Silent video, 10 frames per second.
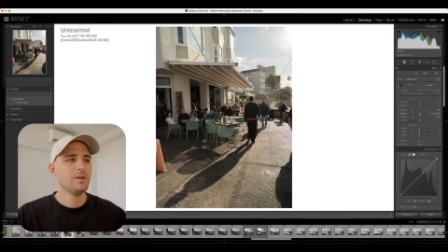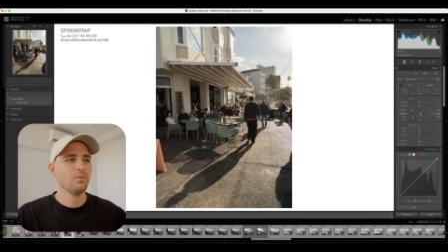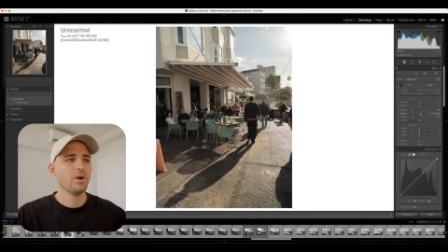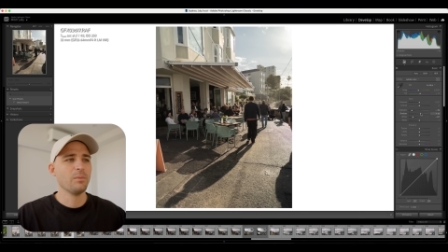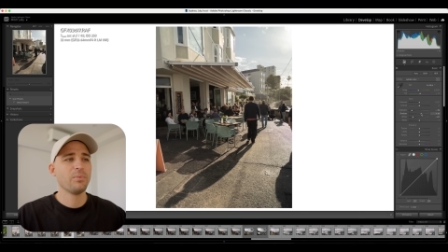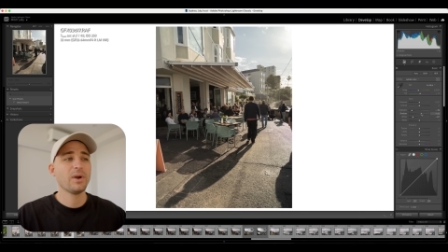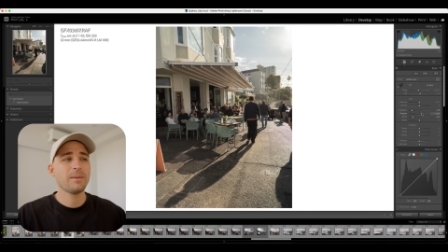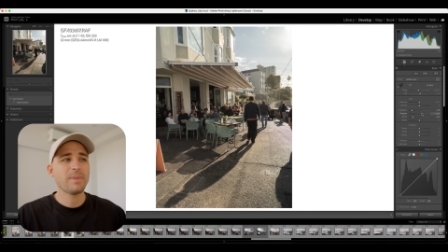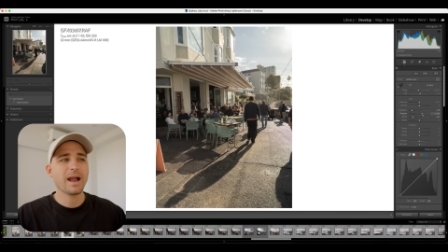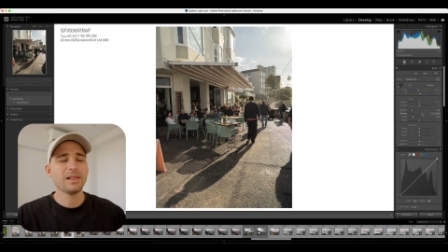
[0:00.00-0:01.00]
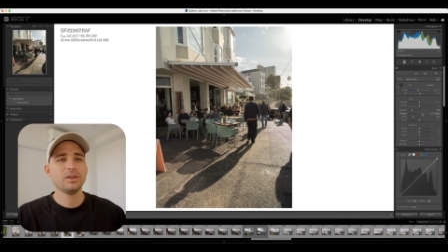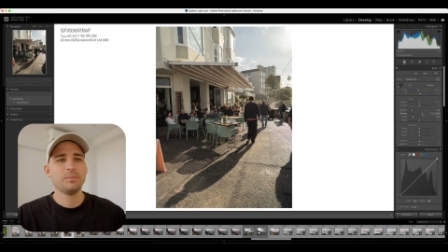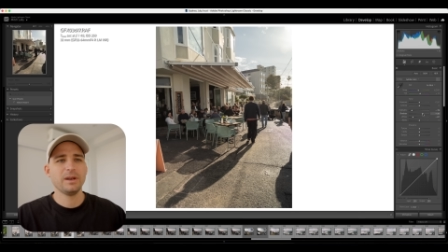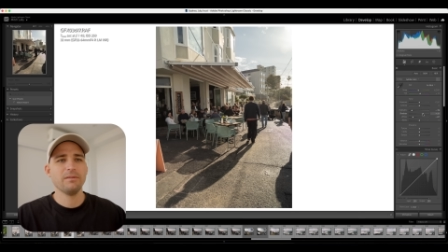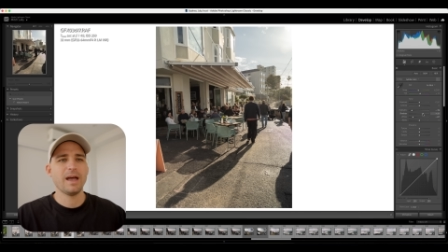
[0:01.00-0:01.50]
We want to bring back a little
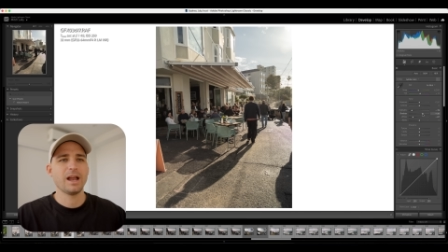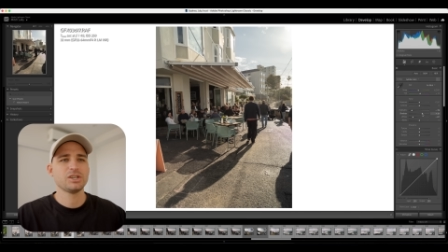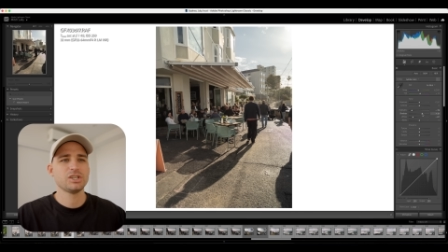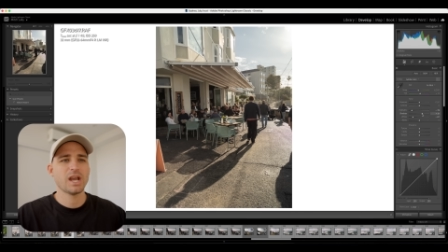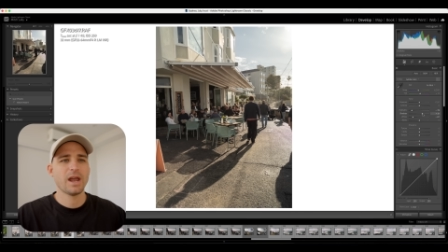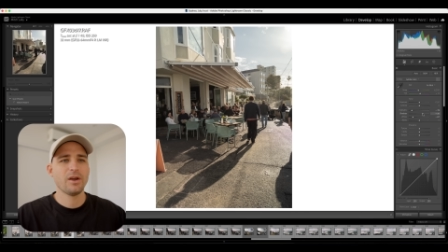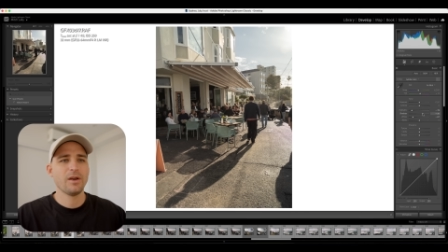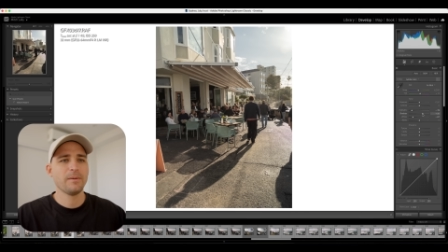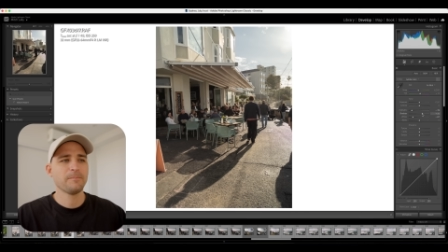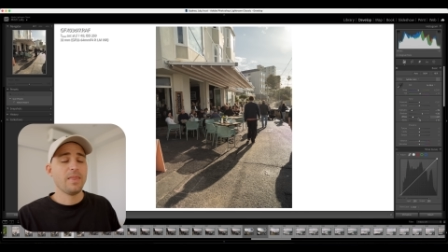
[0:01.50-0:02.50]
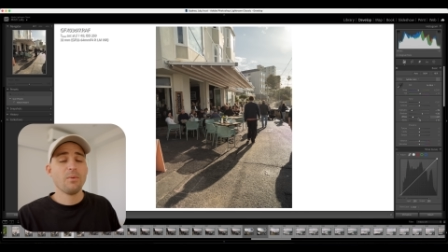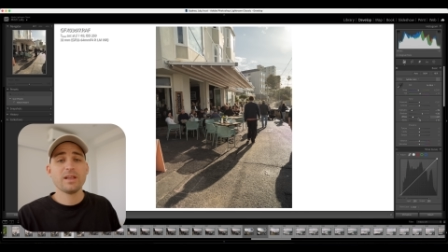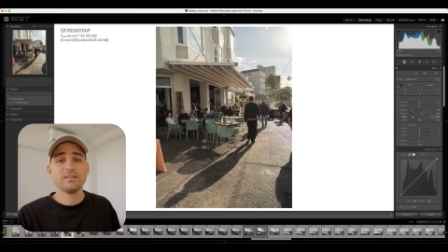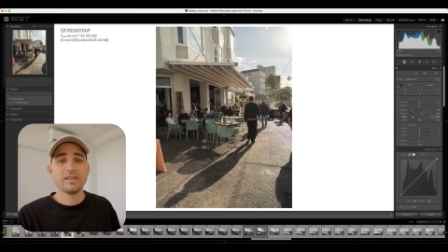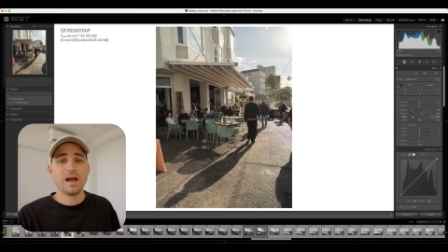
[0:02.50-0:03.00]
bit of that shadow, and then we
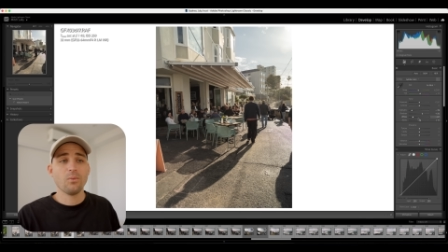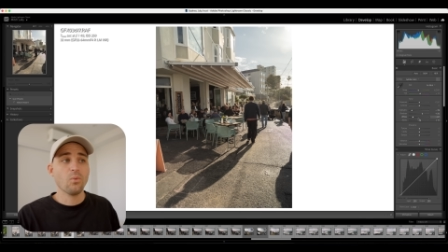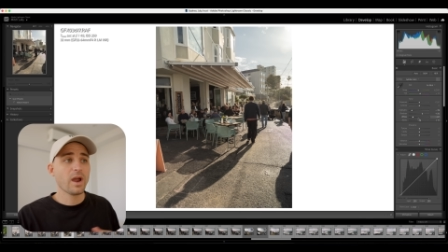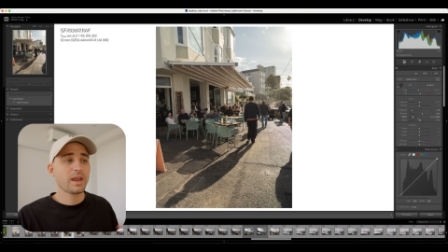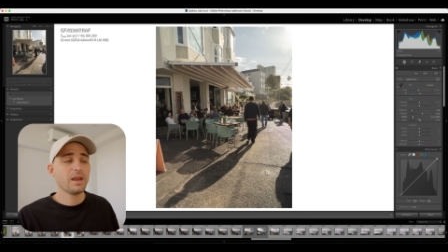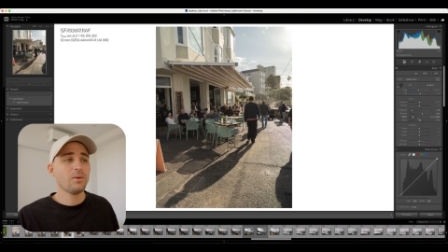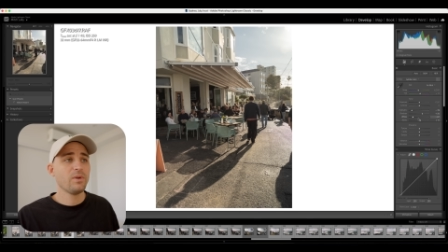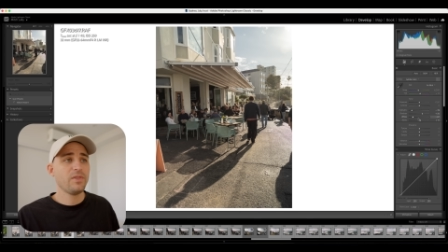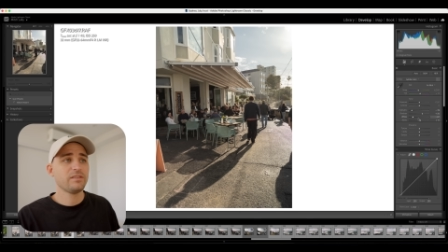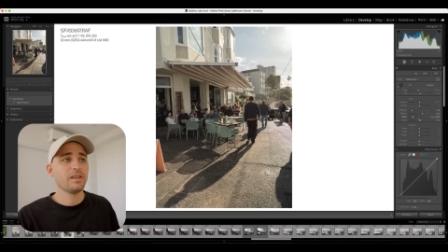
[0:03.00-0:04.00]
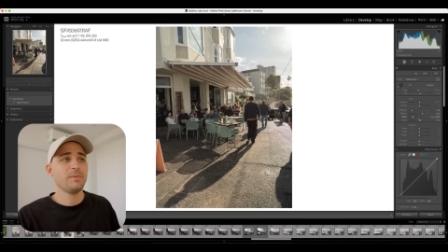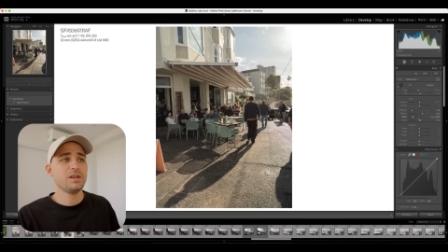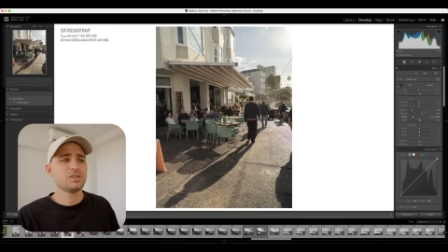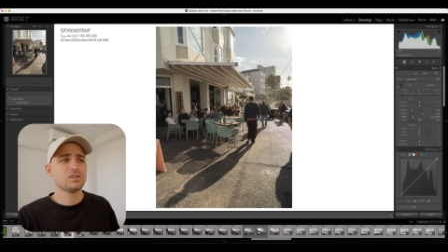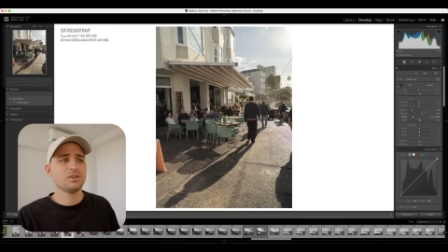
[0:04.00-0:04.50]
can start working with this
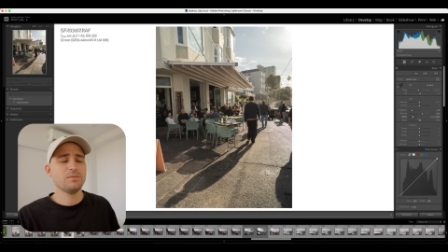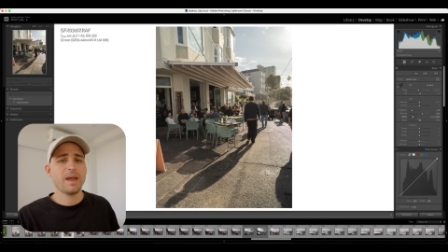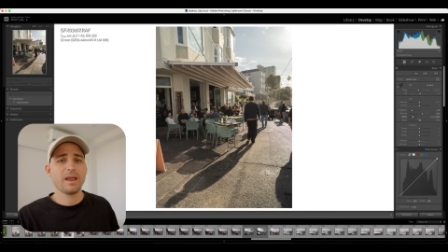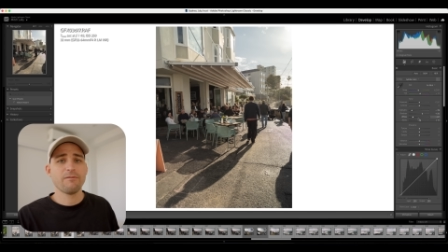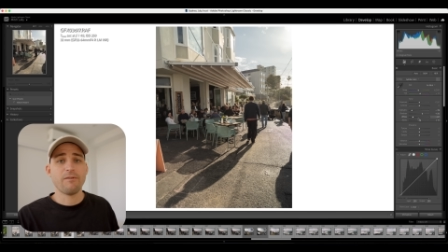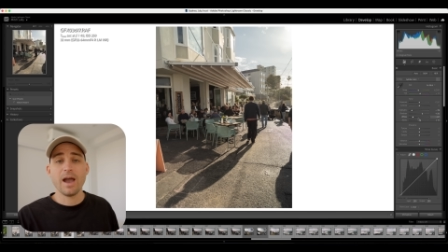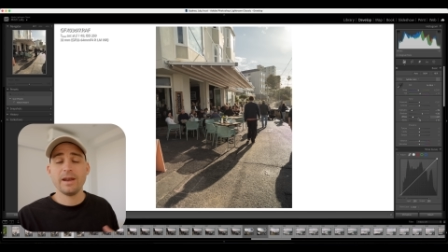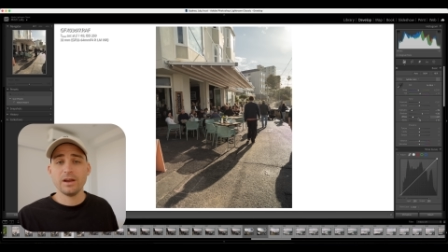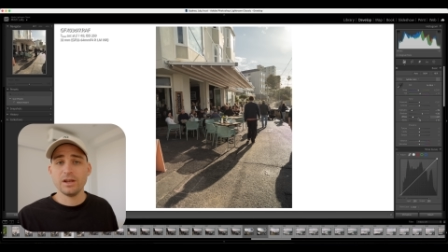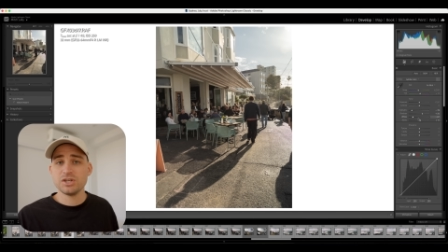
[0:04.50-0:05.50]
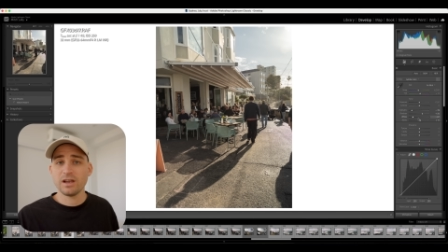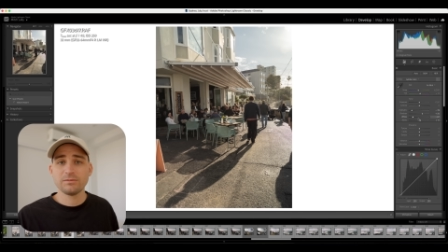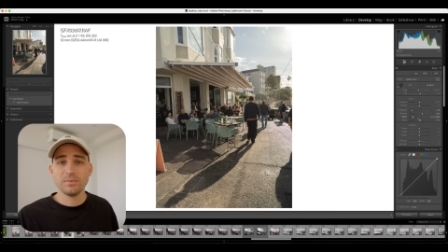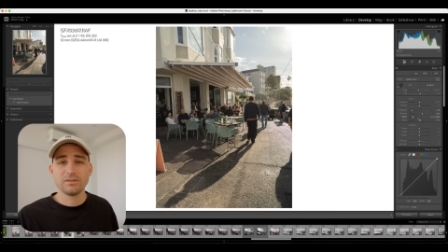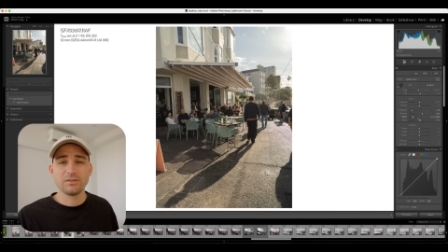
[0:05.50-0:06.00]
image to make finer
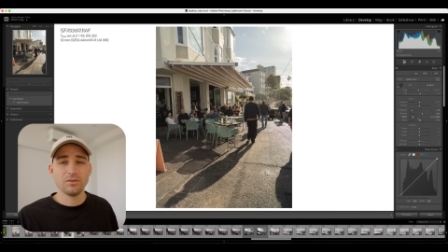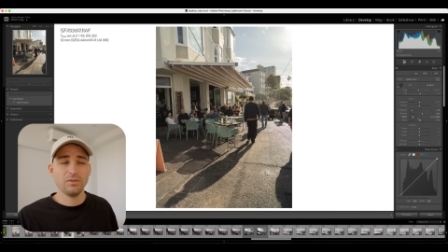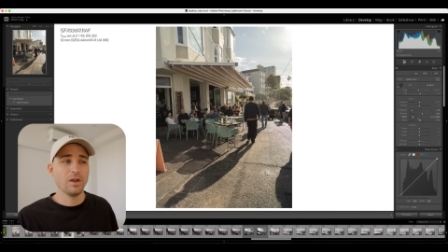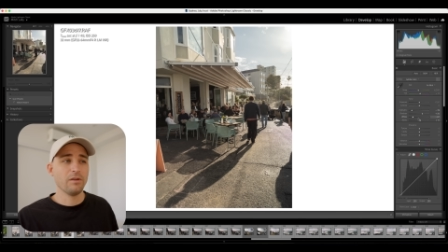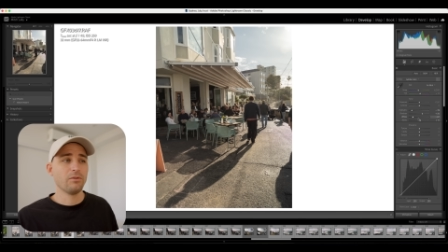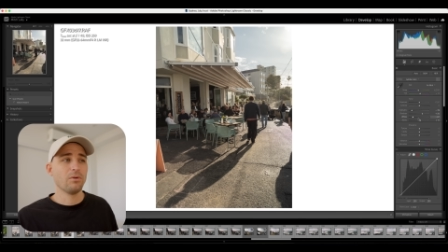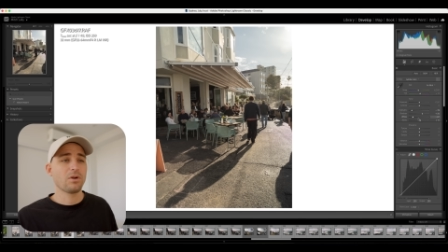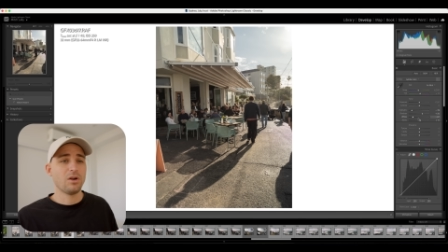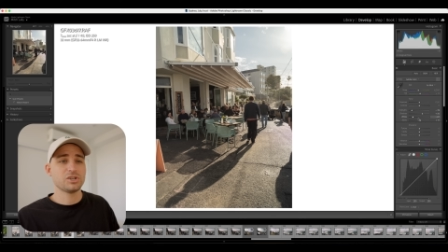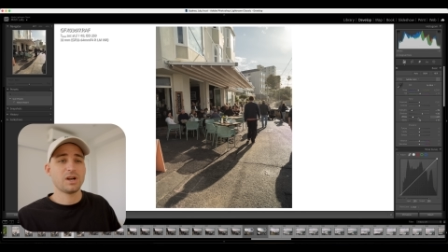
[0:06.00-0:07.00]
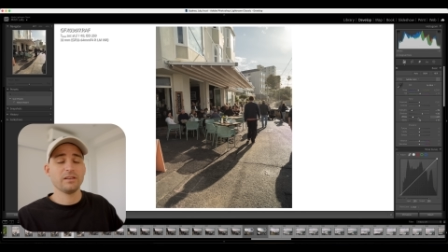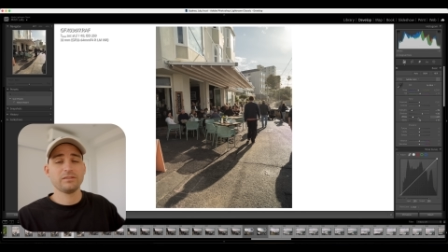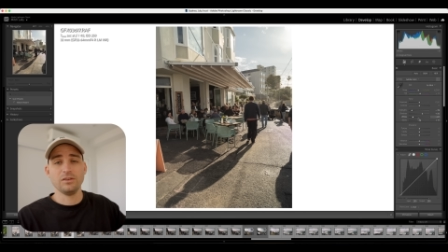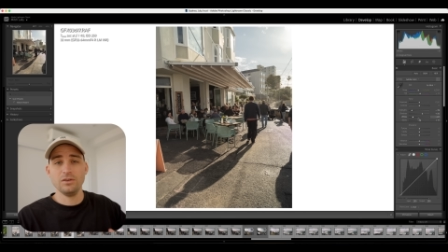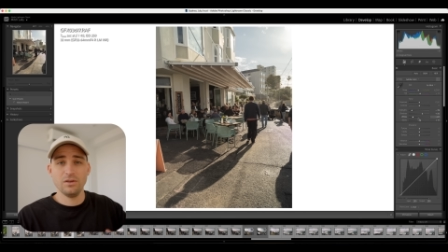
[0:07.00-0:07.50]
adjustments to the overall
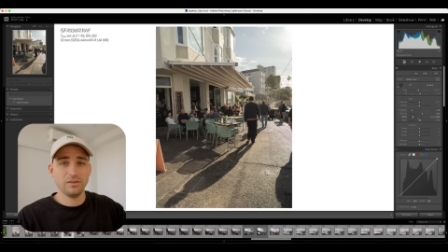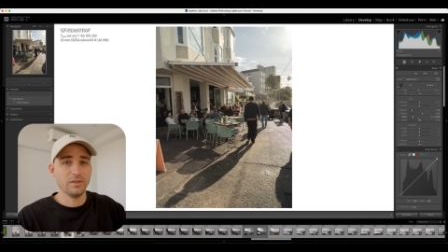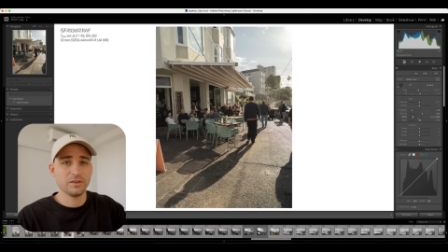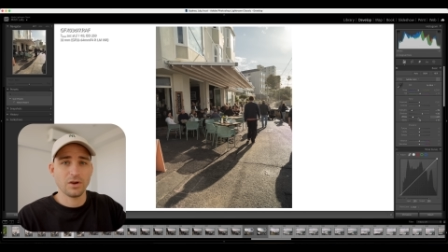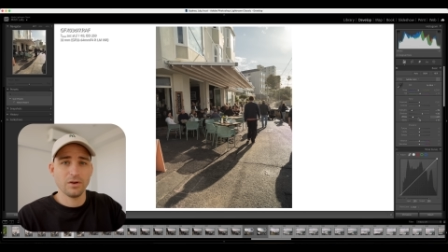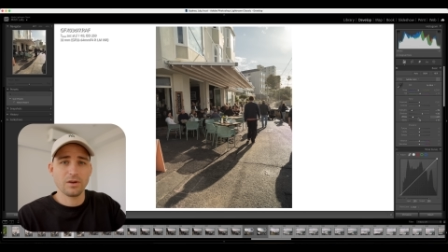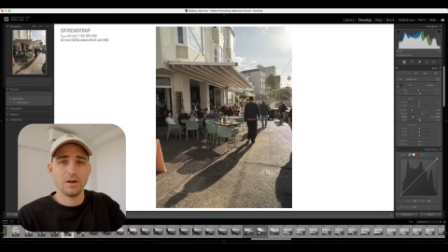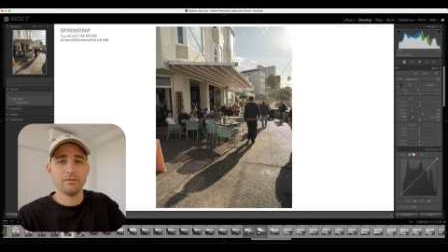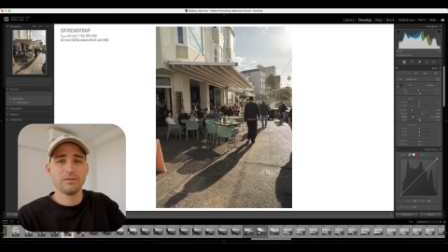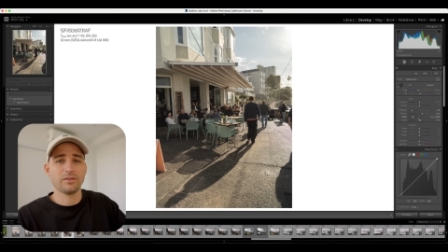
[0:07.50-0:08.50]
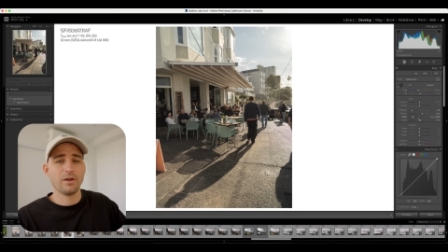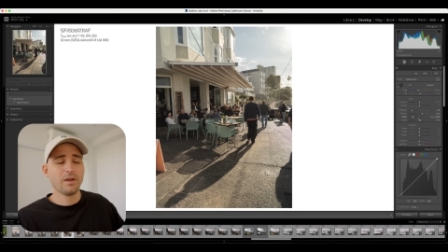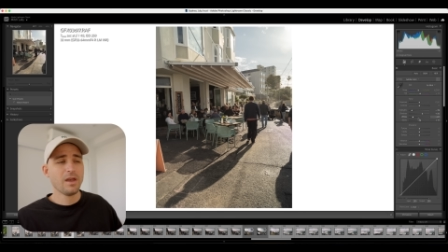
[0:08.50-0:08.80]
contrast using the tone curve. So